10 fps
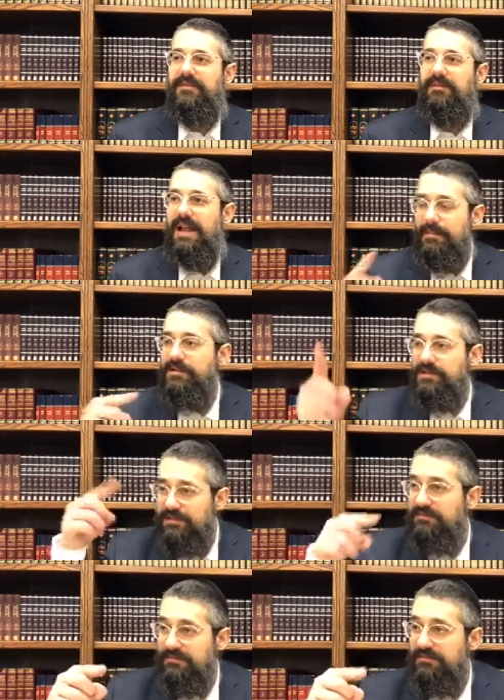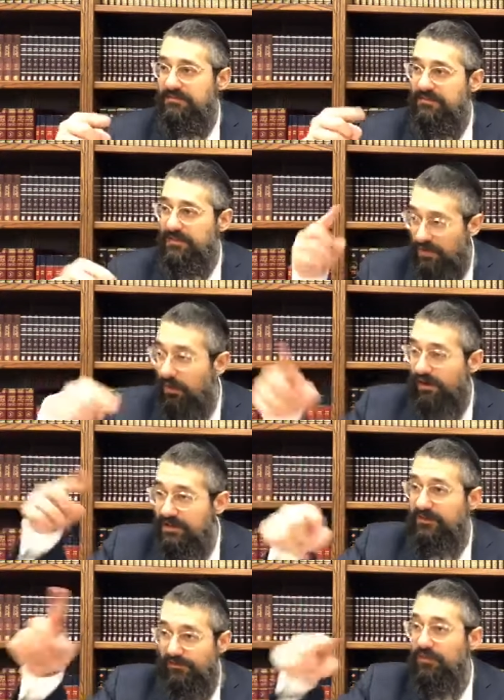What happens? The oil
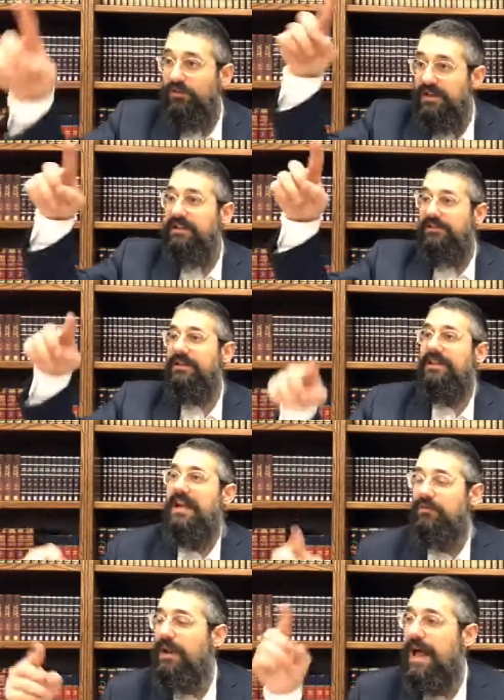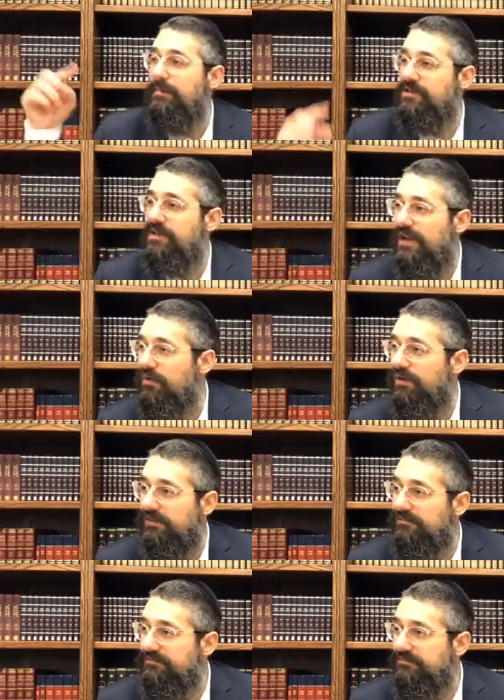is fueling the, the light. What happens to that oil?